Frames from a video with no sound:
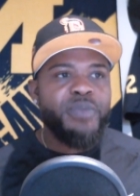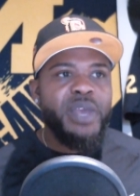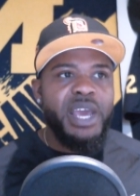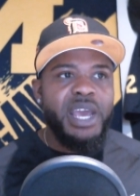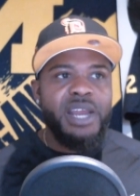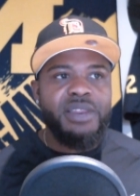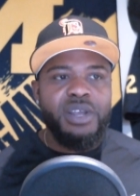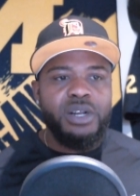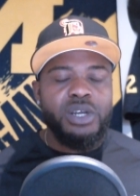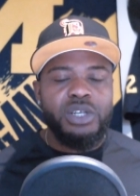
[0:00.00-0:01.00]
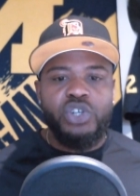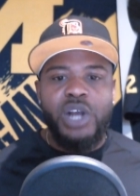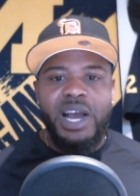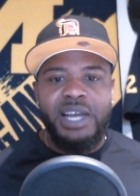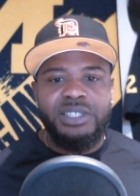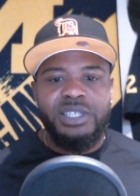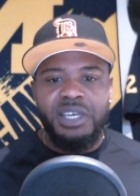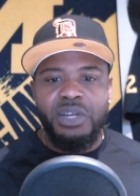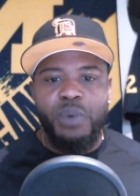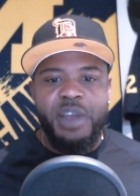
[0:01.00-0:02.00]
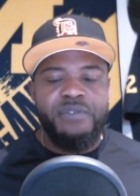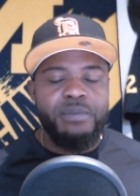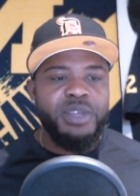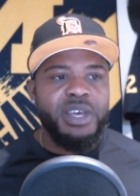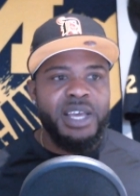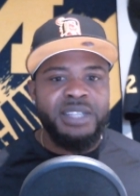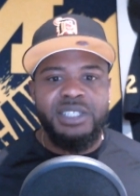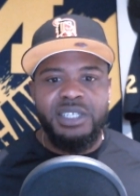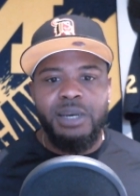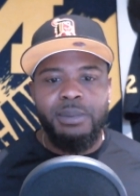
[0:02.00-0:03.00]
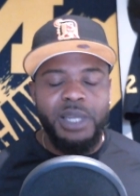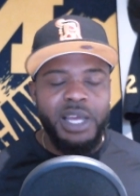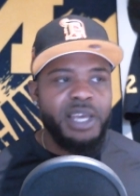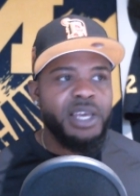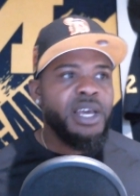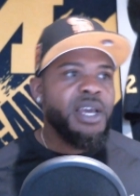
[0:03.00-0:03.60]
and they're going to try to get away from the NCAA.